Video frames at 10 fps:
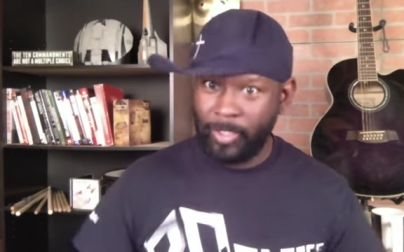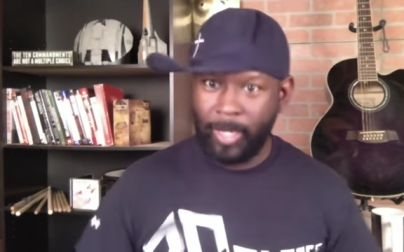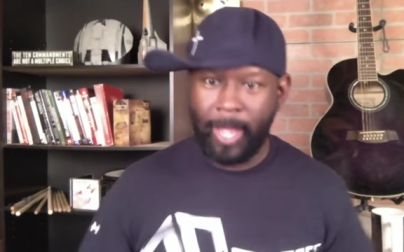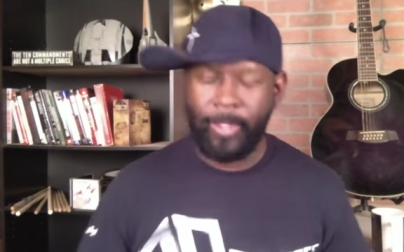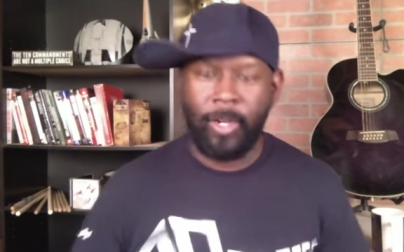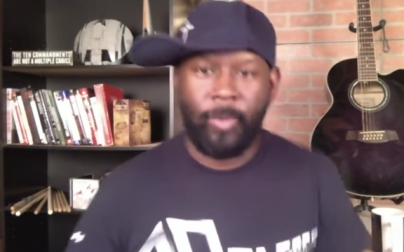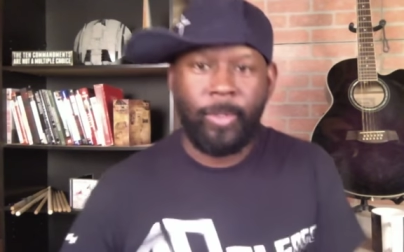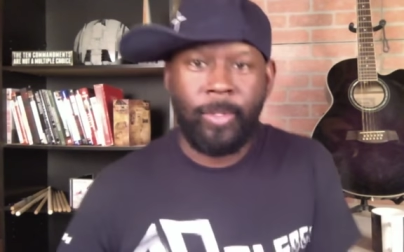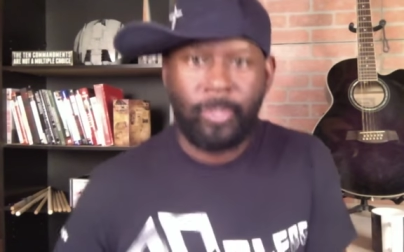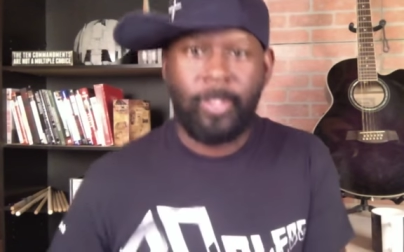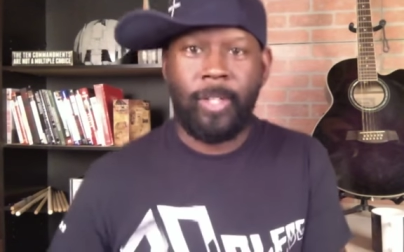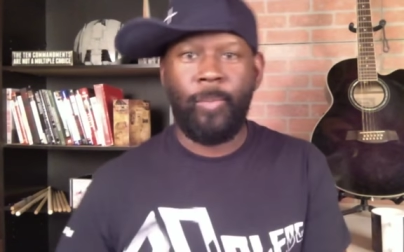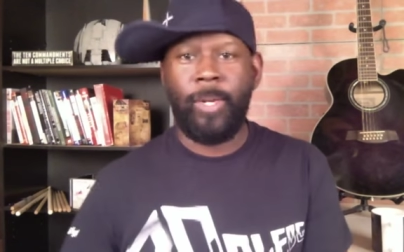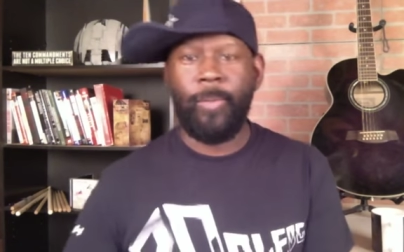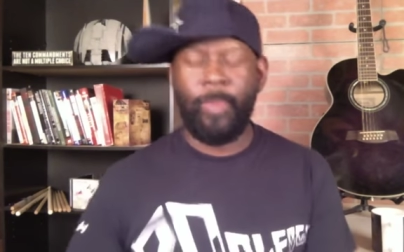You know, like you know
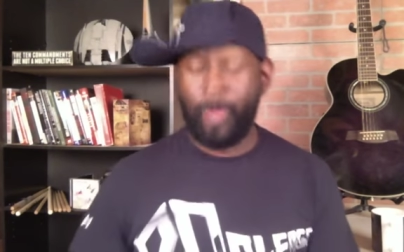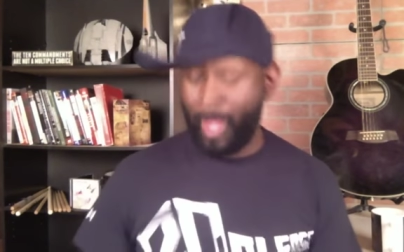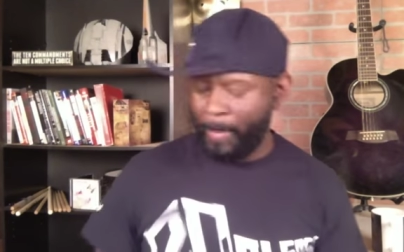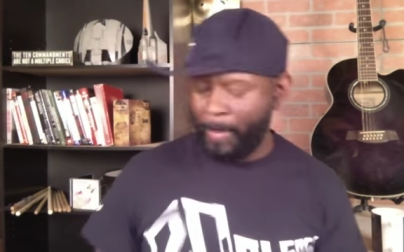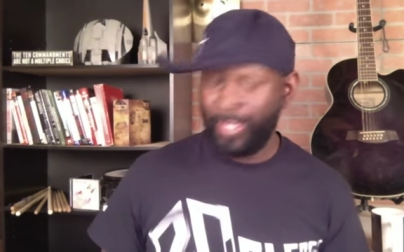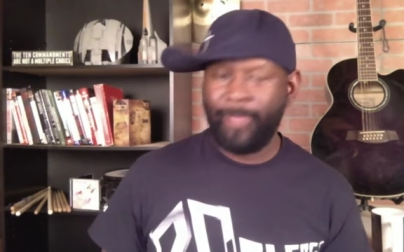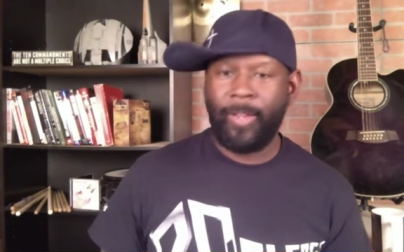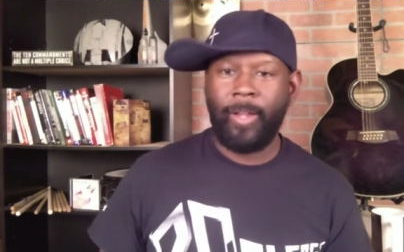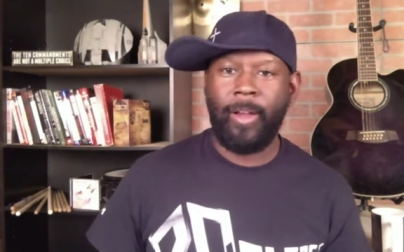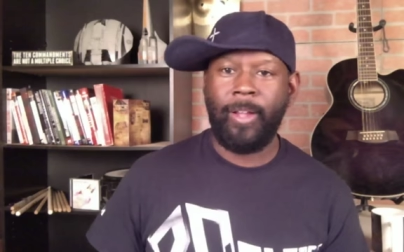how people think about uh,